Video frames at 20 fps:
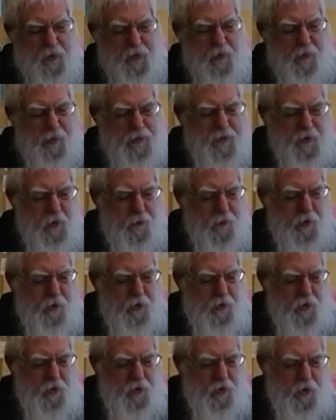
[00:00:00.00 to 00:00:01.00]
the Beis
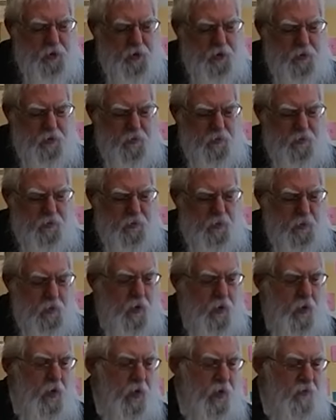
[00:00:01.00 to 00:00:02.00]
Hamikdash.
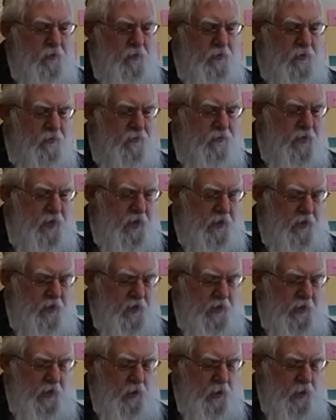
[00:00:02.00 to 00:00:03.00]
I forgot
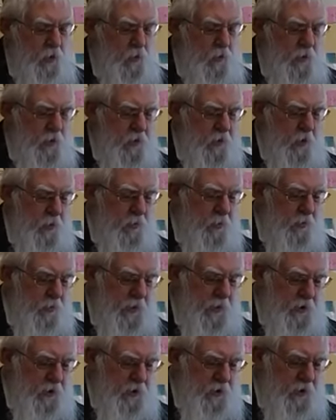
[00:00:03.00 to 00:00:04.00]
to take a look what number
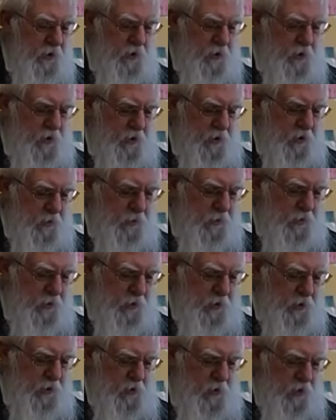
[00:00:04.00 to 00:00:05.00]
pages in the
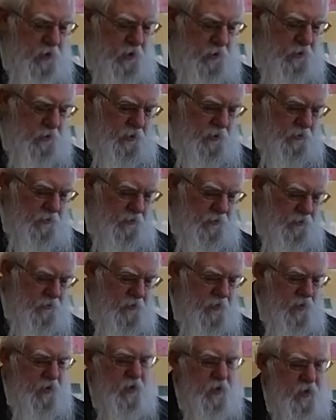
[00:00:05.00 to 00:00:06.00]
booklet, sorry.
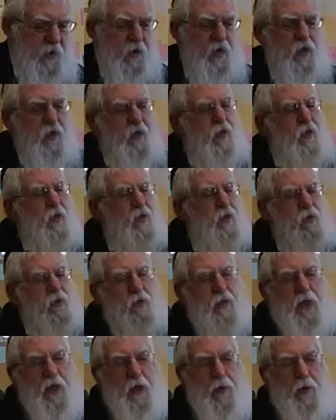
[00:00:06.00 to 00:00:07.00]

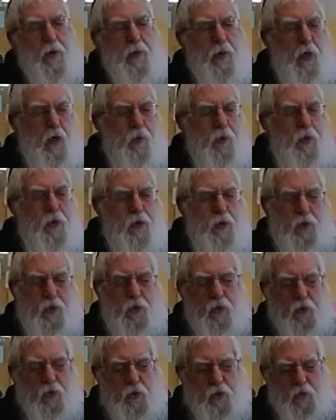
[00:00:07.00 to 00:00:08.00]
So now we're going
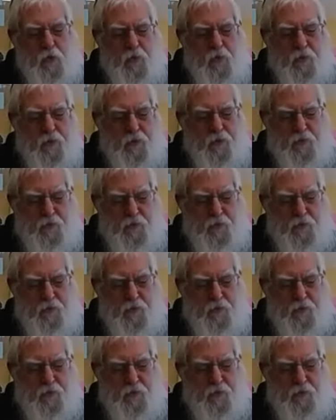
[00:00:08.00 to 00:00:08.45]
to